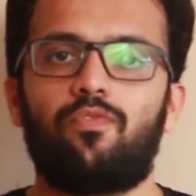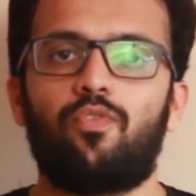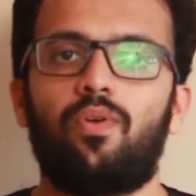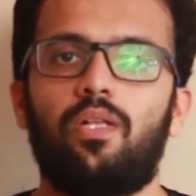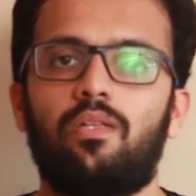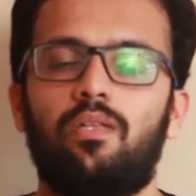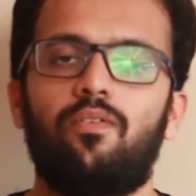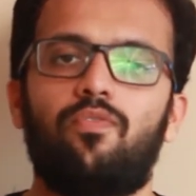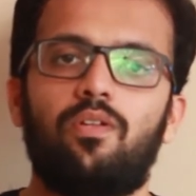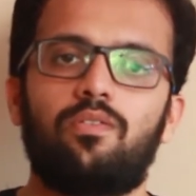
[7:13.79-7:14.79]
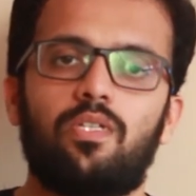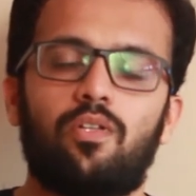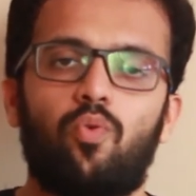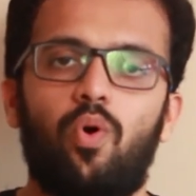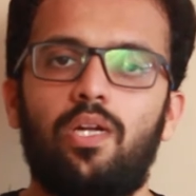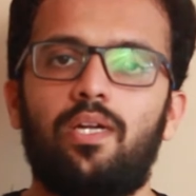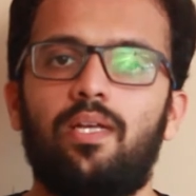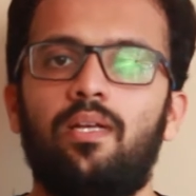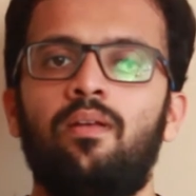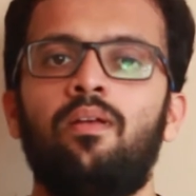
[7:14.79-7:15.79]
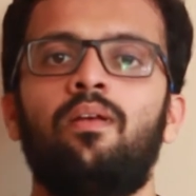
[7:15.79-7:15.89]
if you will, difference in quality.